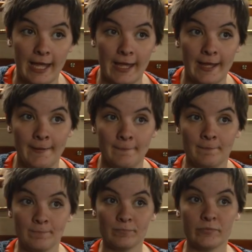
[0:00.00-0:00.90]

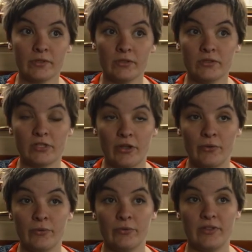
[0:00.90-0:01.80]
Um,
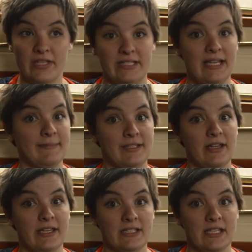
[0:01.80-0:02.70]
so this seems
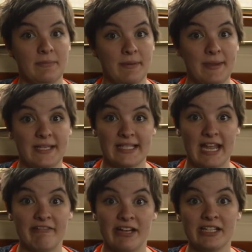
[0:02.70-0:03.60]
like it's going to be a big,
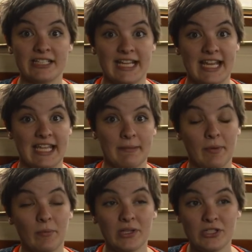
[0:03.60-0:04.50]
scary undertaking,
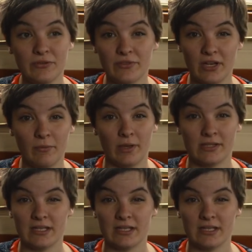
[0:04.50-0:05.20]
but once you've done it once,